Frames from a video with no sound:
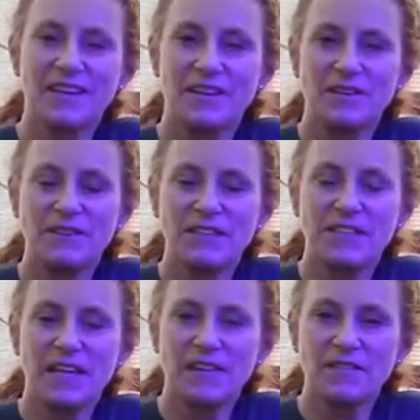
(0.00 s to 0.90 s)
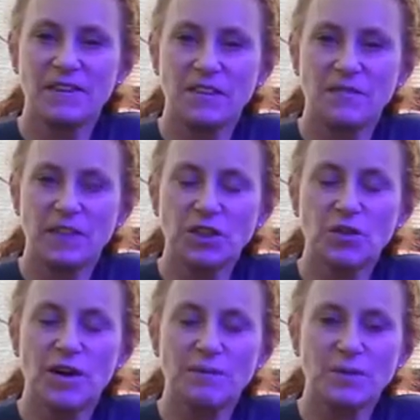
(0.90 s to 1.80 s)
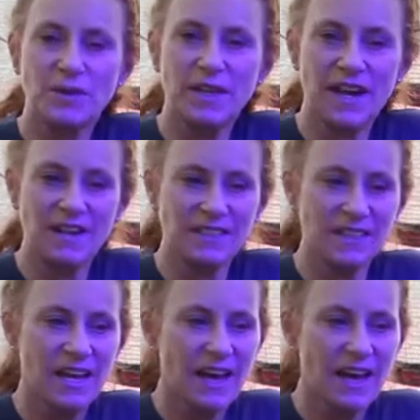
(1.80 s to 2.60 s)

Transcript: the UC Davis Crops greenhouse,